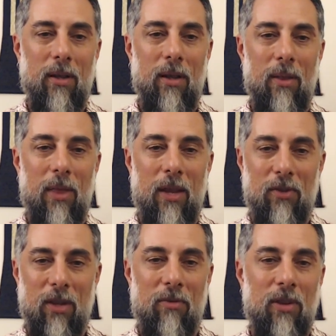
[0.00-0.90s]
that has
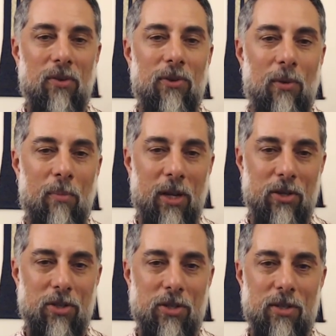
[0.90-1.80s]
given us so
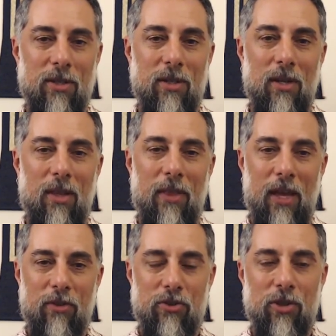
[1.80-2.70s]
much, that
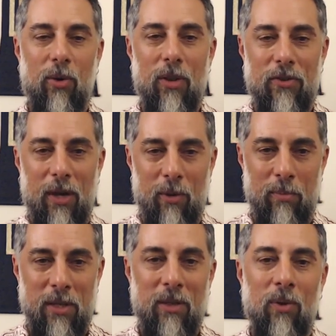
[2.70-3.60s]
has shown us how to
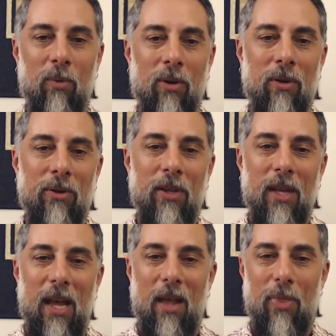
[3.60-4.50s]
be in the world,
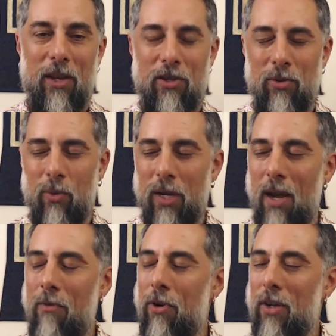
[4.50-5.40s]
and that to
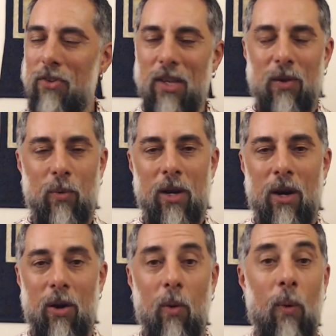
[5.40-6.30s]
whatever extent we
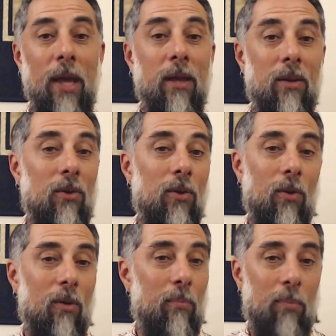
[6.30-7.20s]
are awakened,
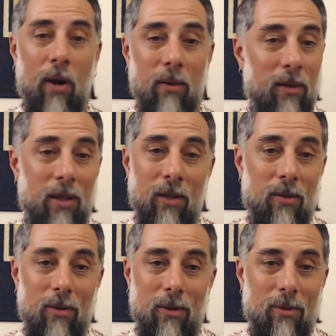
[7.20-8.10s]
partly
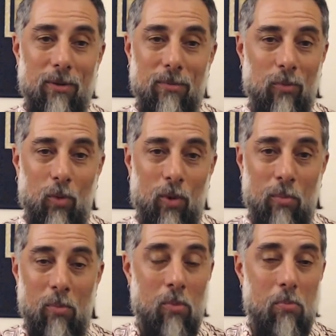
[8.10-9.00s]
or
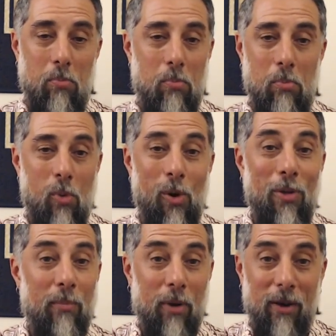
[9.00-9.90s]
more
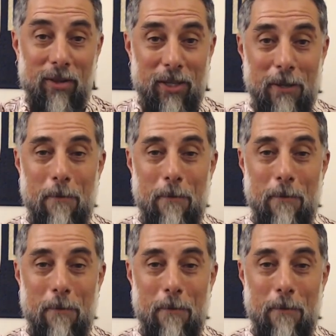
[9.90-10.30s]
than partly,